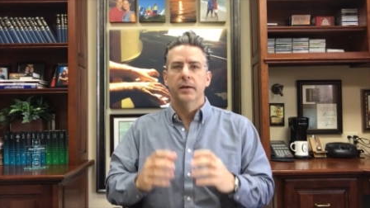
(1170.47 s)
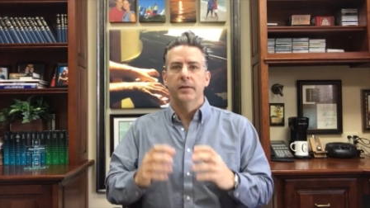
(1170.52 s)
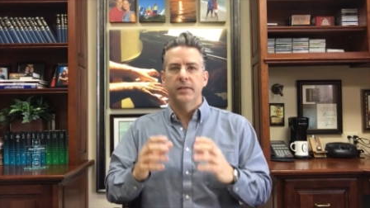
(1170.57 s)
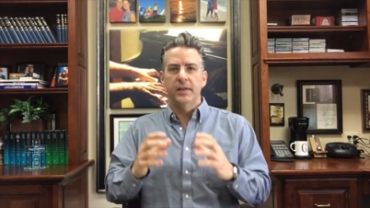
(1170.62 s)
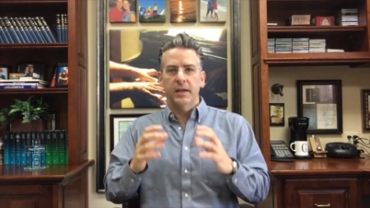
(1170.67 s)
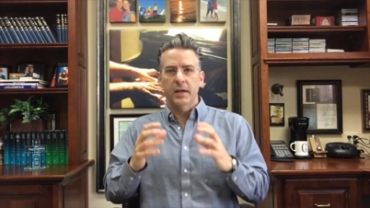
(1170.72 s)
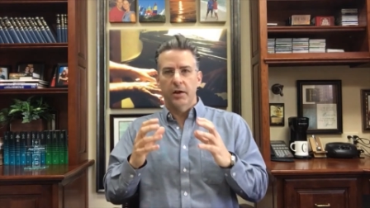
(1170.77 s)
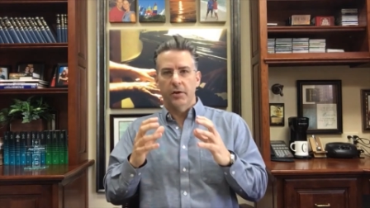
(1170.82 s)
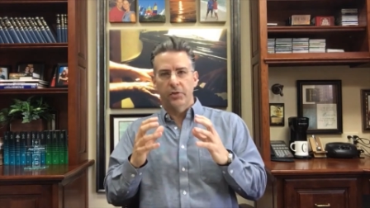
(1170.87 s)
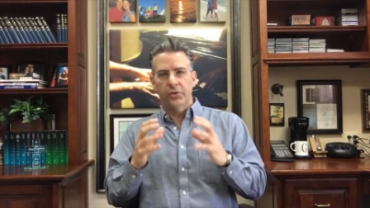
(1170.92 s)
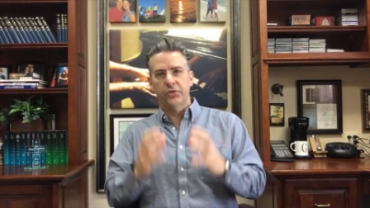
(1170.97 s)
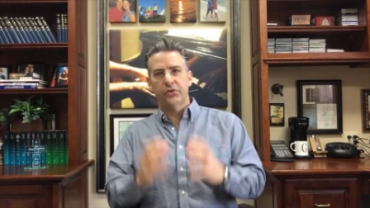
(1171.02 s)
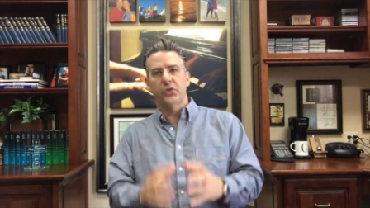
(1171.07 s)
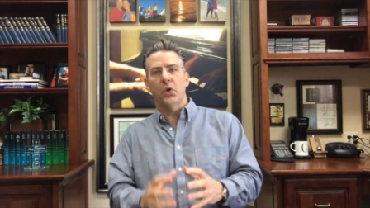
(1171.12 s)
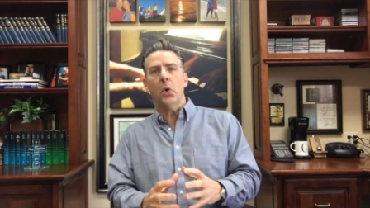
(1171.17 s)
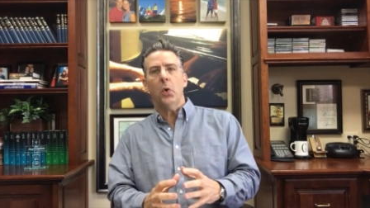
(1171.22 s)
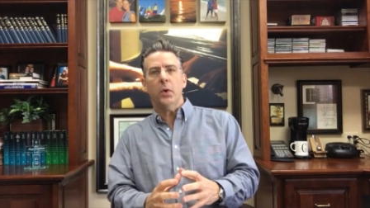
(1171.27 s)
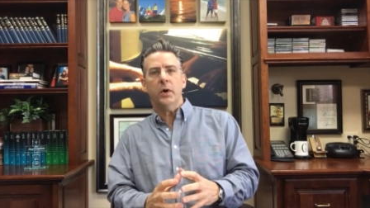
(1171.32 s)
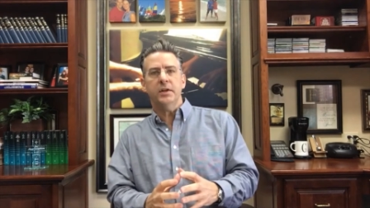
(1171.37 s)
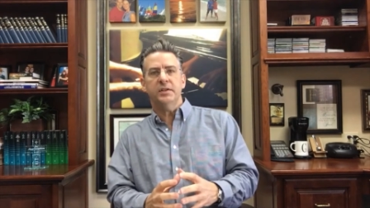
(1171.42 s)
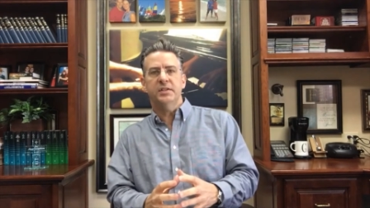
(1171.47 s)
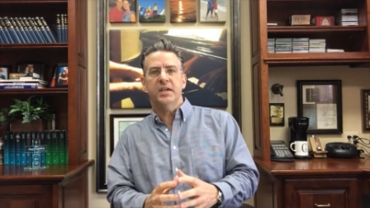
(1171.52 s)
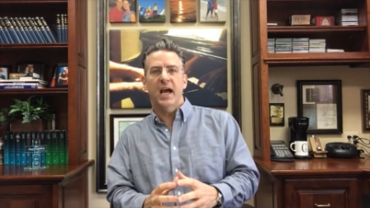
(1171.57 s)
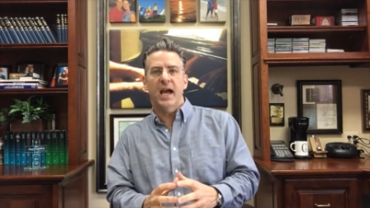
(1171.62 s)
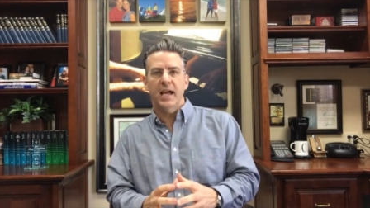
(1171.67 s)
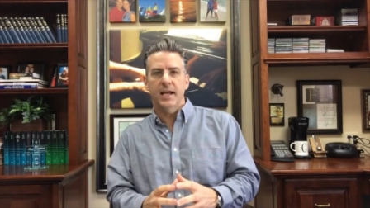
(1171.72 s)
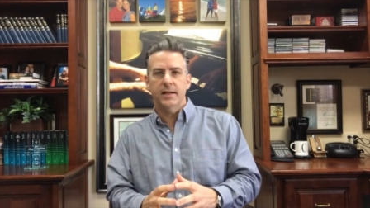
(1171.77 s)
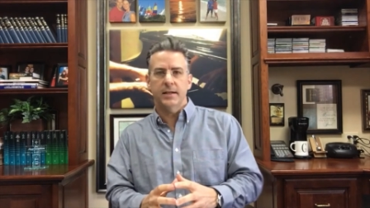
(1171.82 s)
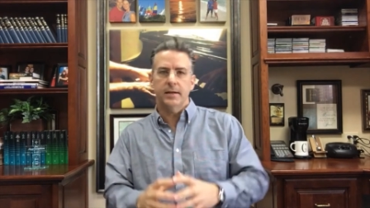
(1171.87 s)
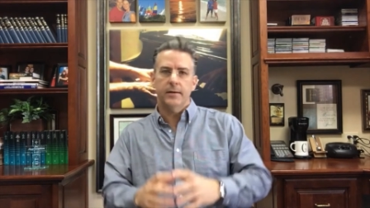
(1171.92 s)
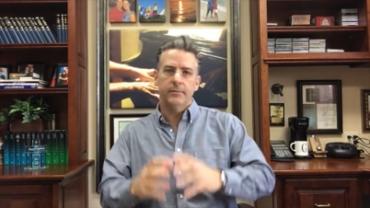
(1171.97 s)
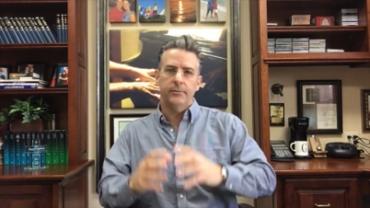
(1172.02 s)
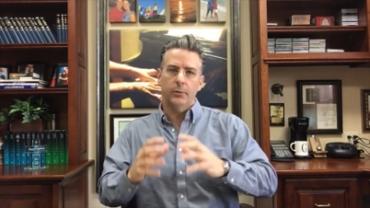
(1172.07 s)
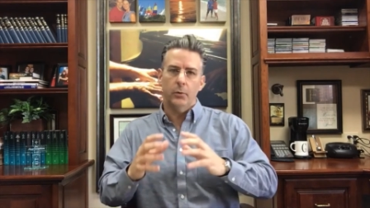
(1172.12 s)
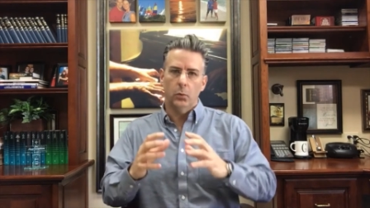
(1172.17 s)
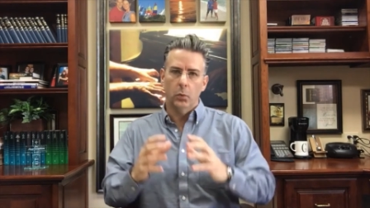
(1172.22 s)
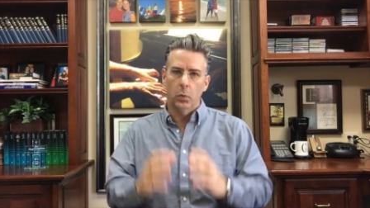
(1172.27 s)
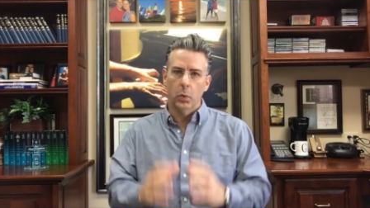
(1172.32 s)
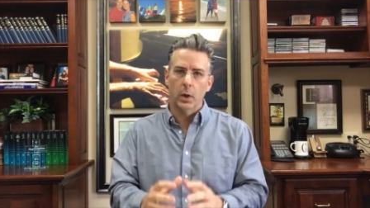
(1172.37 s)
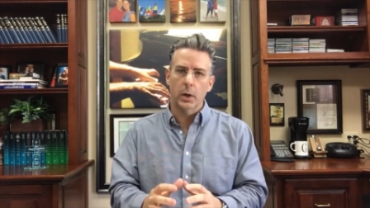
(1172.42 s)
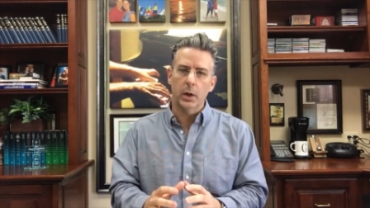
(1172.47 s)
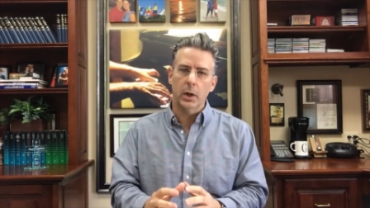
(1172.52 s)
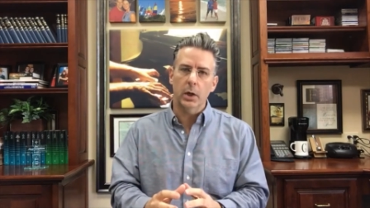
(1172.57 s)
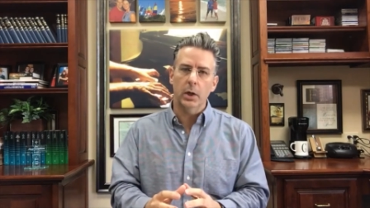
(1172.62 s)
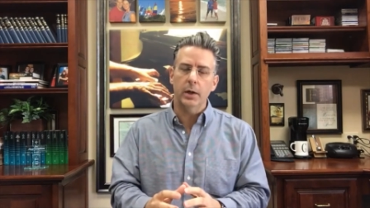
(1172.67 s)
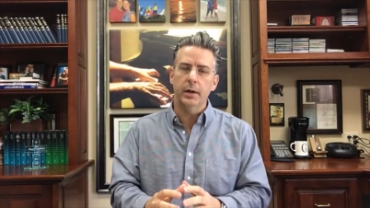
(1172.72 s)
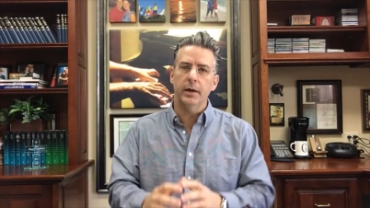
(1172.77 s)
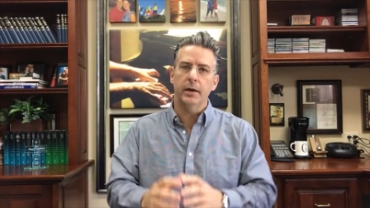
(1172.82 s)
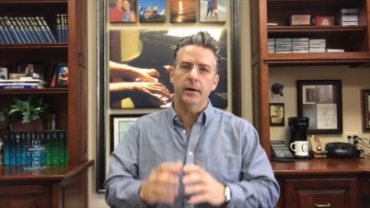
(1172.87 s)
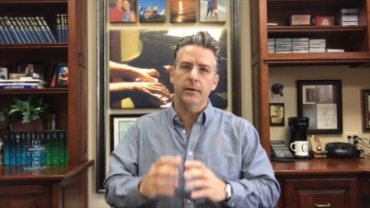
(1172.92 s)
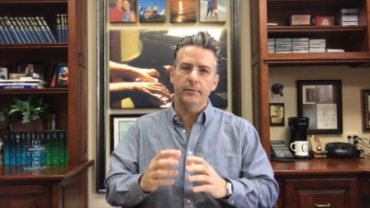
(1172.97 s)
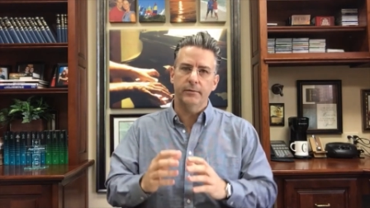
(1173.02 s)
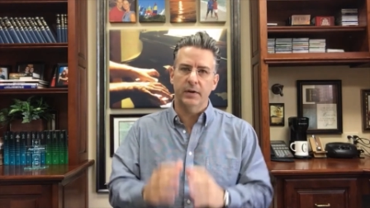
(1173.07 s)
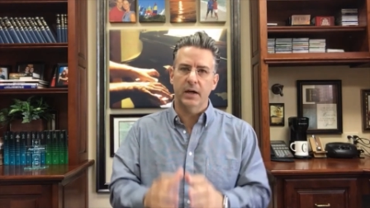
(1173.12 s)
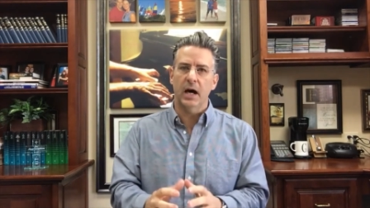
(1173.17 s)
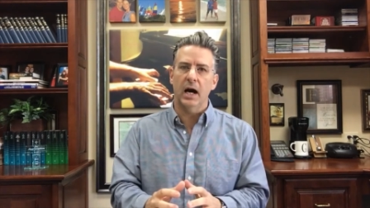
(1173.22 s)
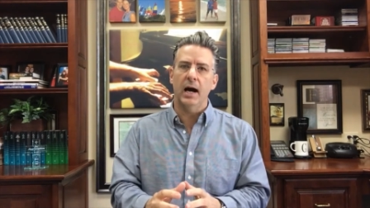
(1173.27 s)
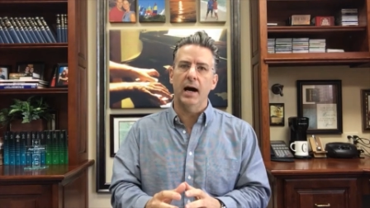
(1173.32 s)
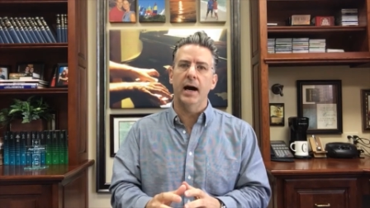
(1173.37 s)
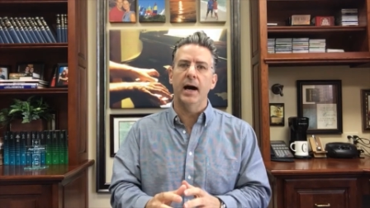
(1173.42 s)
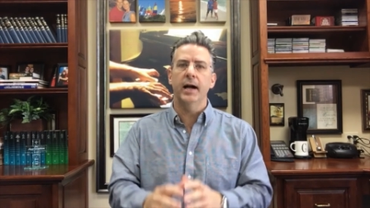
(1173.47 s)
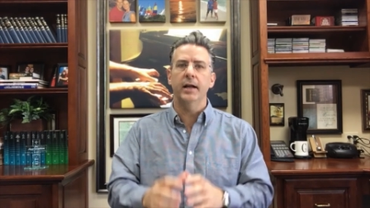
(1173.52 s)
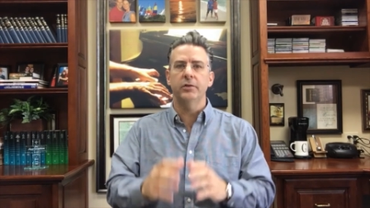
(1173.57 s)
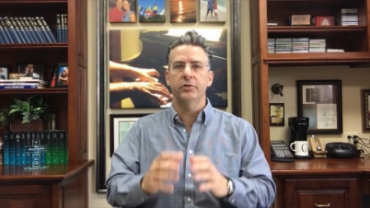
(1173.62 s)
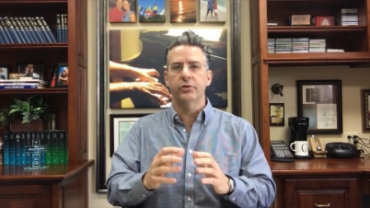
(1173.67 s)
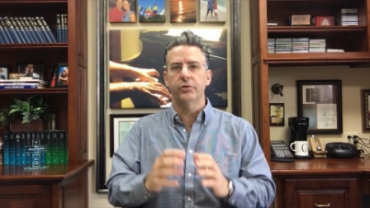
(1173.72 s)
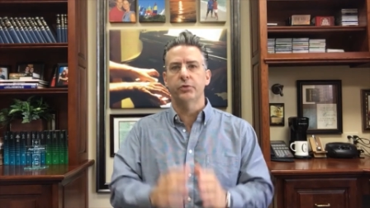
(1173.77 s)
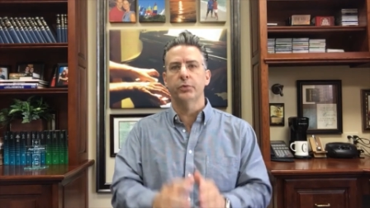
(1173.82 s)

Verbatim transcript: the authoritative Word of God